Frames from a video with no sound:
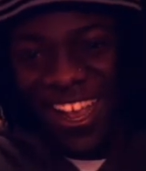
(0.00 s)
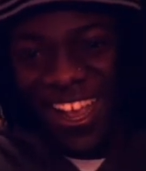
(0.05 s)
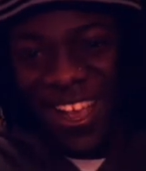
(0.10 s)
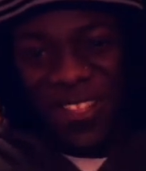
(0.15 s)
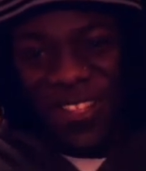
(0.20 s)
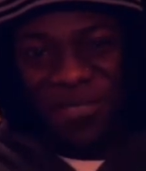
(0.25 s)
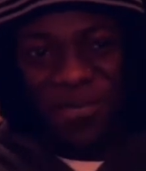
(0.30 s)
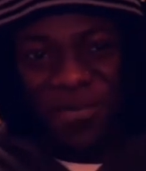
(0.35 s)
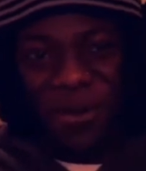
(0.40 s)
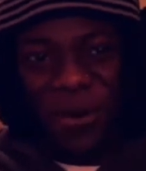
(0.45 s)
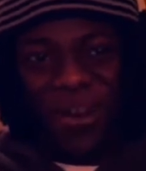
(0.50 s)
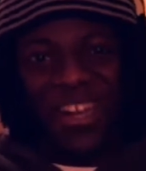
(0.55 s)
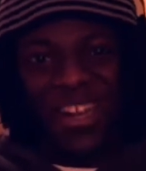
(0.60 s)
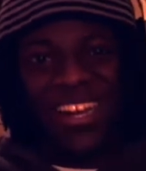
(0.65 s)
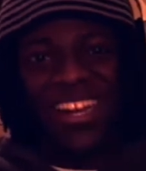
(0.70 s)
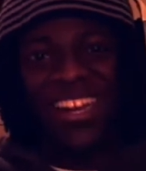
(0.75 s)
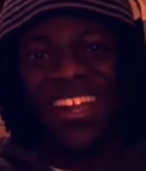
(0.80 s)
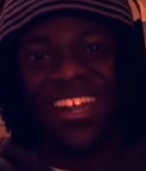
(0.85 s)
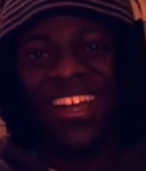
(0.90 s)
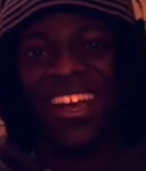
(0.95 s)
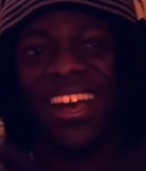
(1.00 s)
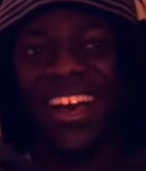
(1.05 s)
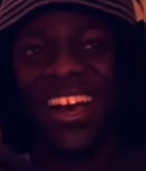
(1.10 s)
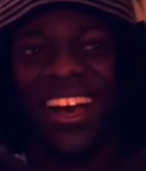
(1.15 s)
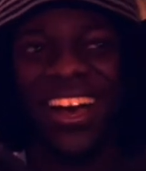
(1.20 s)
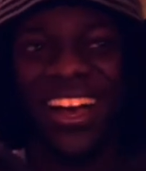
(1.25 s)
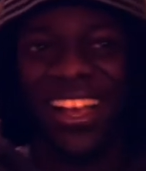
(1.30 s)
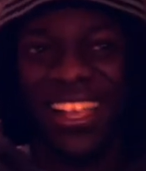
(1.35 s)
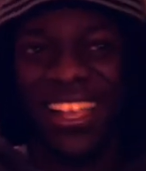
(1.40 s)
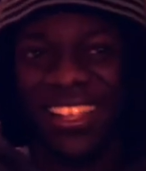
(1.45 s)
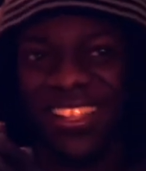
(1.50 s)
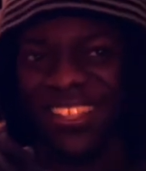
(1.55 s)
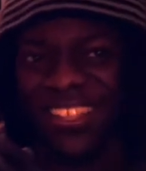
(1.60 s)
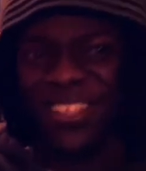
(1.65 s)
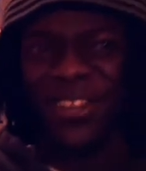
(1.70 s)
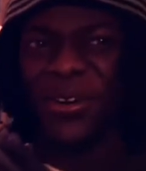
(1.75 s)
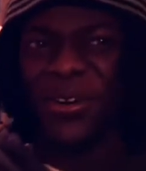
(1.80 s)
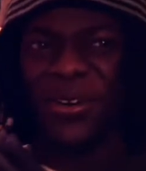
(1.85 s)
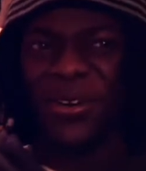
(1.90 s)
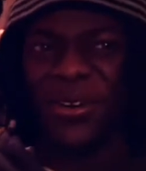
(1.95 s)
sport, you
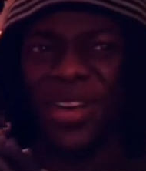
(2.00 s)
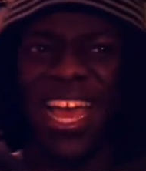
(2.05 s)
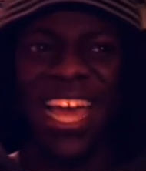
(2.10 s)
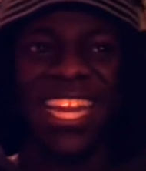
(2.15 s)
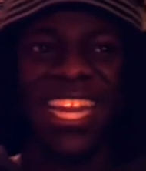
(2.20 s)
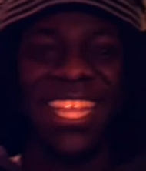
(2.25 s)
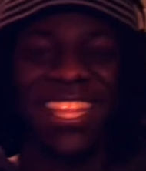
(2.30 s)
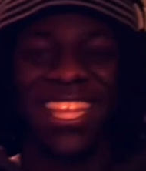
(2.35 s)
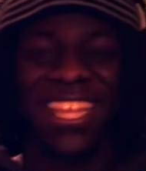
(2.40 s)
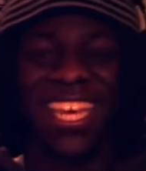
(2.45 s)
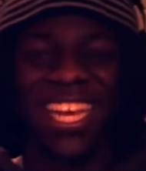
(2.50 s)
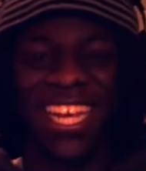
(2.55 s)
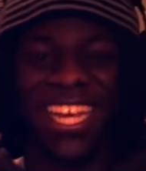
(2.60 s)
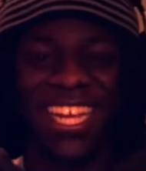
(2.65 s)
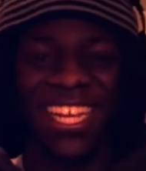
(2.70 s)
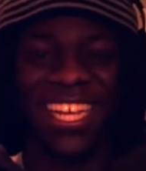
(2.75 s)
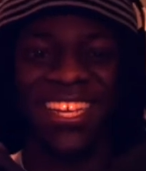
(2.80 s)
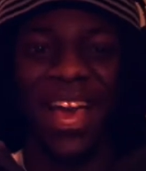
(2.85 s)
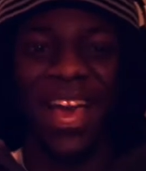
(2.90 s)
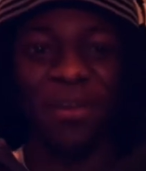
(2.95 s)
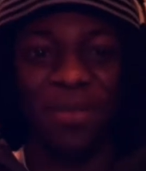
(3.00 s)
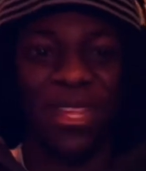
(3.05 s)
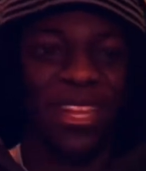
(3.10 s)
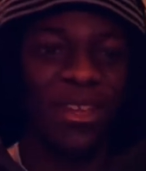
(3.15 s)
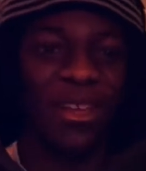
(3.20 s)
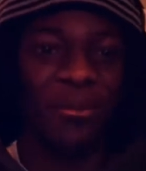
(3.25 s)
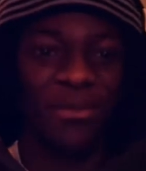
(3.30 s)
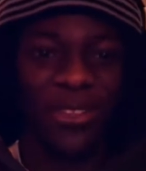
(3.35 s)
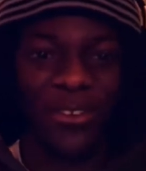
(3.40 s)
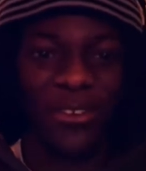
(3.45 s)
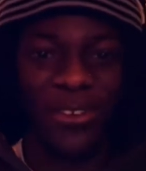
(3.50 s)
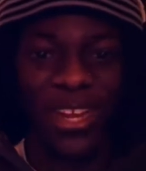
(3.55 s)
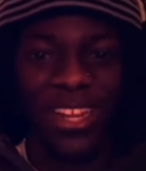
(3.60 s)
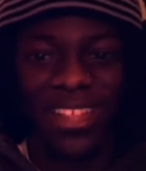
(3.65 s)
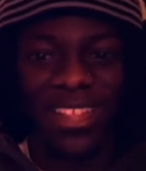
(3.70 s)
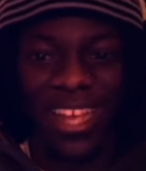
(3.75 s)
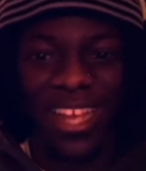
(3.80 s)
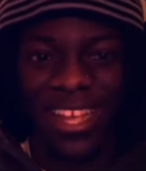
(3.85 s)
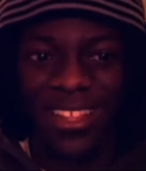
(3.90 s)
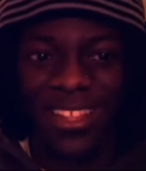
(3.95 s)
know, anything. I mean,
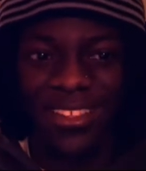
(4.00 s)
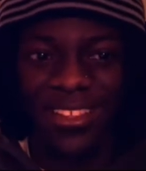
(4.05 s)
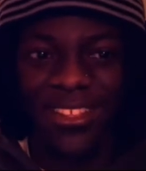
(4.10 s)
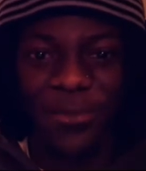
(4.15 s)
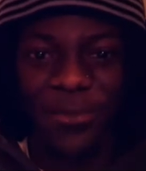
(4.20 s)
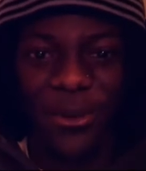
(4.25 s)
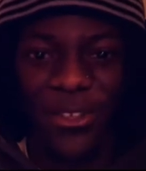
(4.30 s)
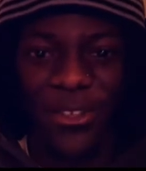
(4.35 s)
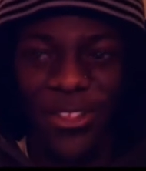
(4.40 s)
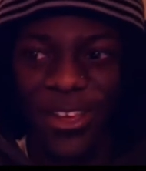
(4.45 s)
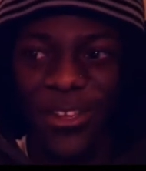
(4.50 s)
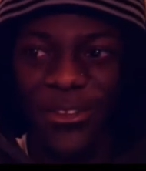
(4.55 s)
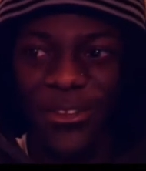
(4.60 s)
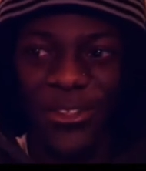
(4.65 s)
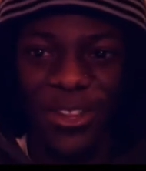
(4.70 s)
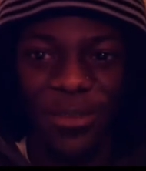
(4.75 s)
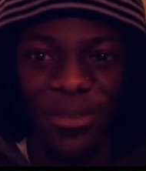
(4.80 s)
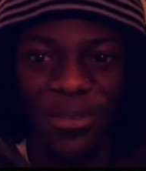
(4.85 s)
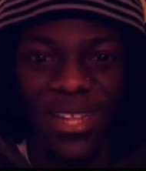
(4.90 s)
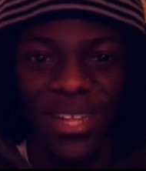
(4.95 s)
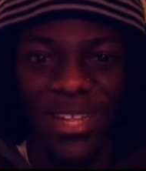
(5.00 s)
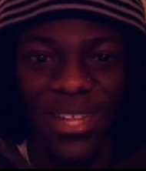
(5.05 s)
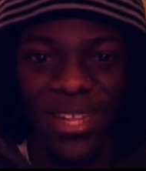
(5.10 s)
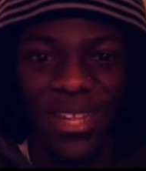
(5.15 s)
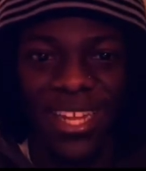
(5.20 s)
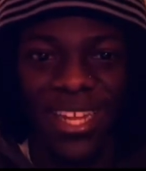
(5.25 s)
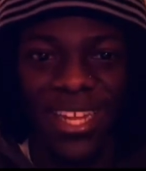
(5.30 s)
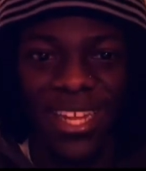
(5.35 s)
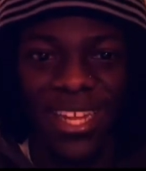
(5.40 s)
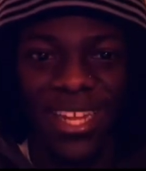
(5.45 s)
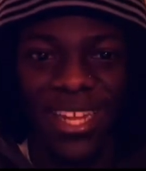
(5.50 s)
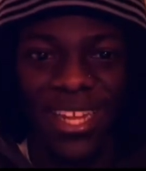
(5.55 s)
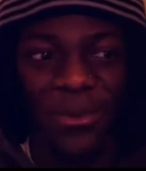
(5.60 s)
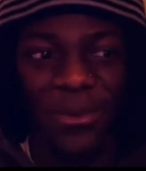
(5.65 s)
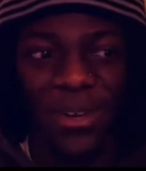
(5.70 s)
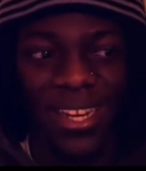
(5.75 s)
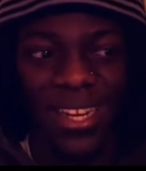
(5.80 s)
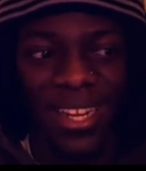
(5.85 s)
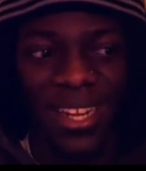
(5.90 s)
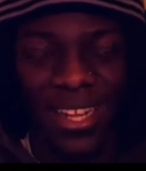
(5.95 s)
granted that sports aren't usually played at that hour,
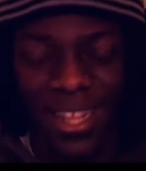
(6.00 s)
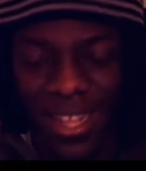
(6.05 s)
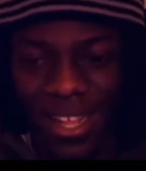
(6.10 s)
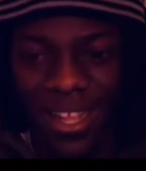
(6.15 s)
but